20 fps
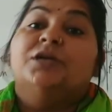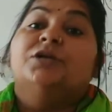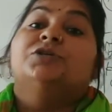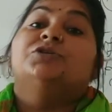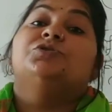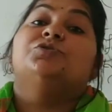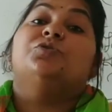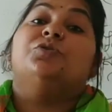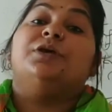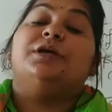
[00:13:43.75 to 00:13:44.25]

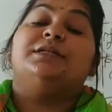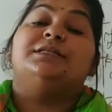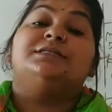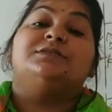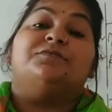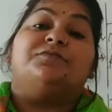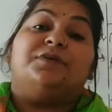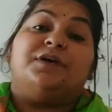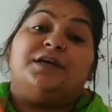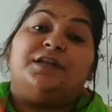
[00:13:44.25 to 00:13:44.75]
So
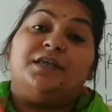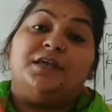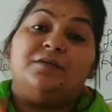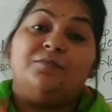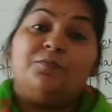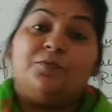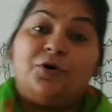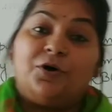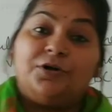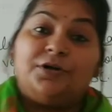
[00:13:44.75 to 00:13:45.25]
it's very
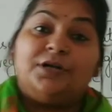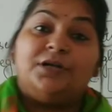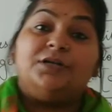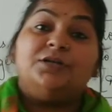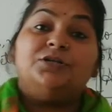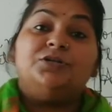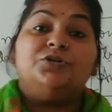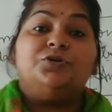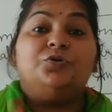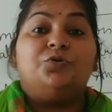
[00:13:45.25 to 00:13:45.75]

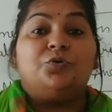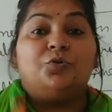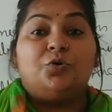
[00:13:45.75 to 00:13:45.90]
important you